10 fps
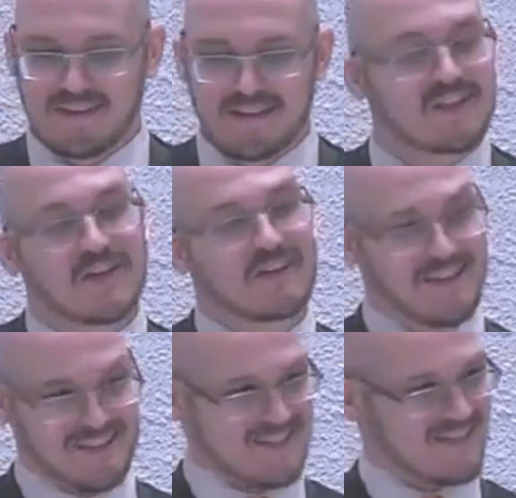a
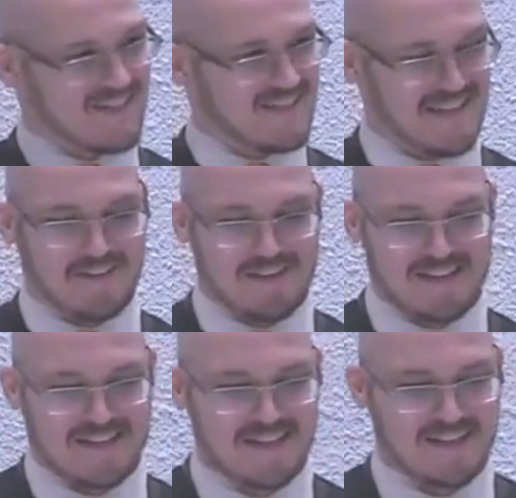curious
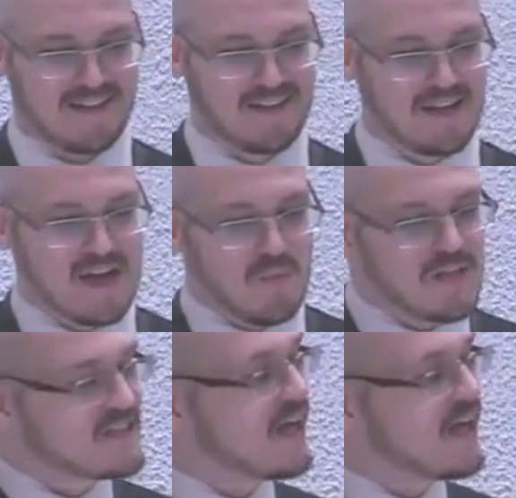synchronicity. We